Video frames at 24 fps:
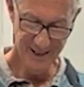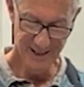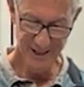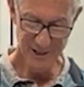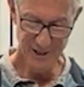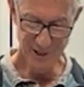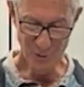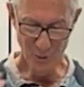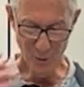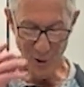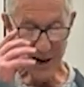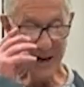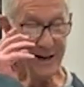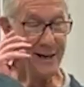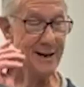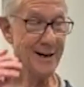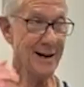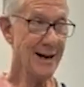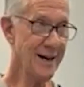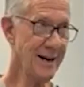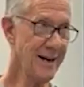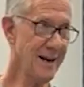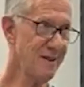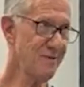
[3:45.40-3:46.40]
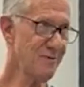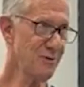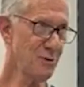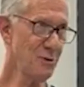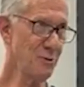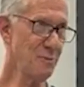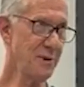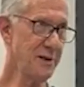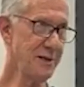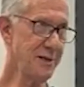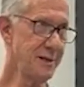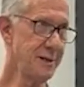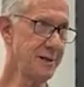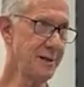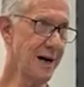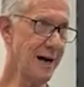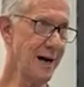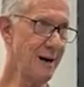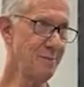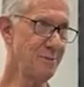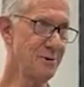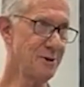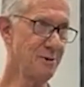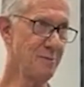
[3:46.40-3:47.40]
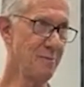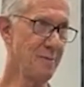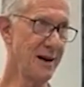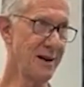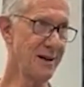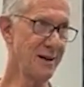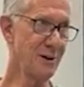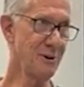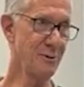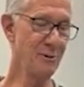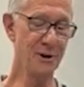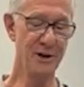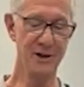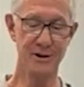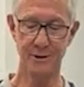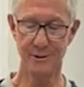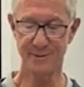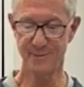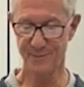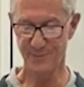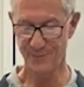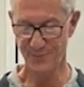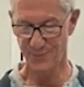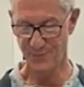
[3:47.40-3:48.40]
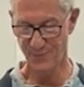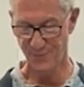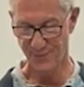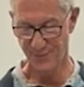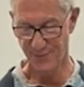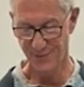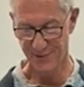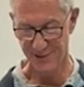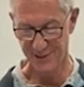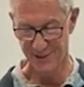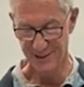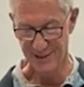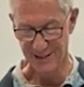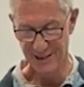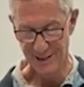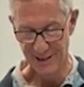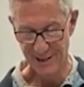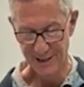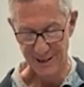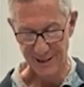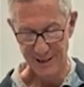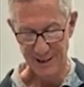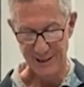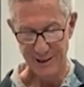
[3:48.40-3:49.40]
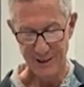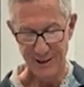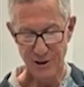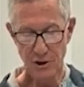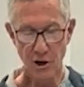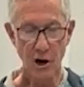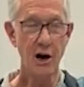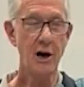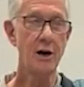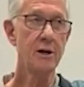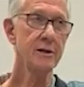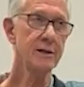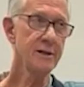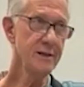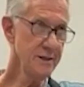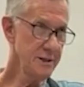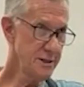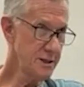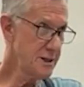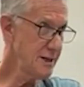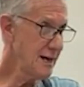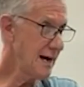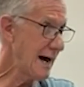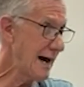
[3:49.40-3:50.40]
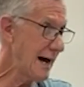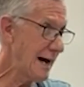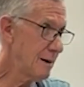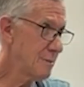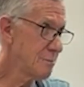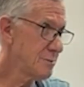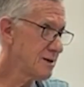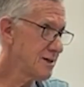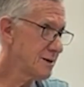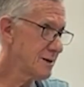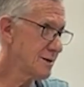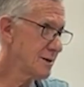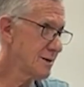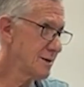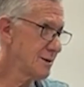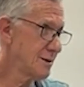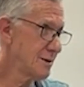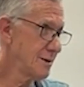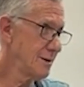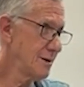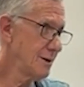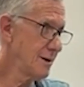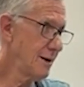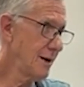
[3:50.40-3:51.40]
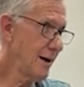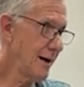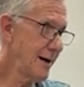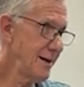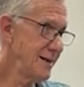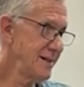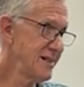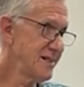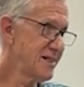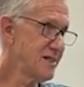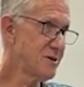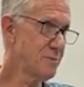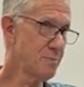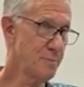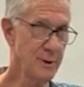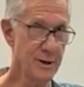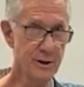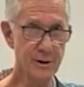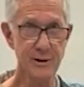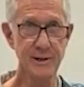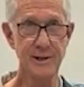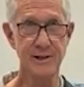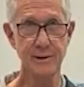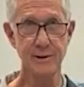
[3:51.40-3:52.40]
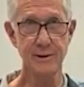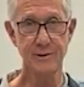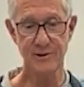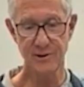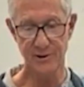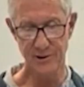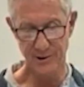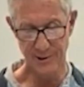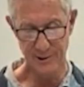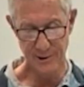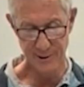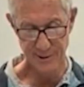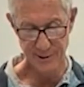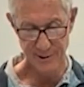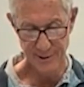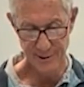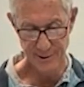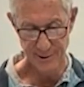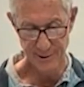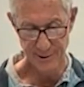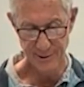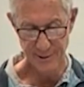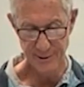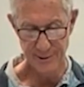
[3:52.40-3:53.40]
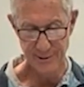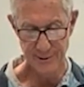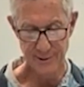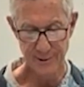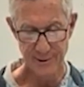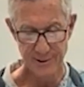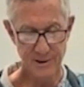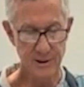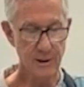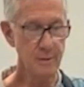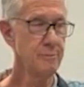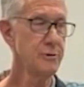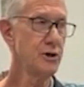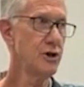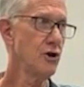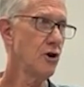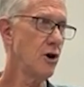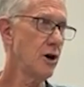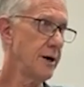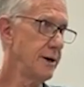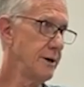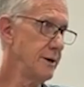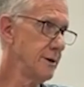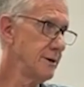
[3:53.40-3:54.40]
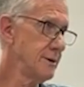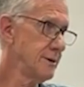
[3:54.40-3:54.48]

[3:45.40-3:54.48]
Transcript: So why did I have so many jobs in my career? In all these jobs, I experienced some joy,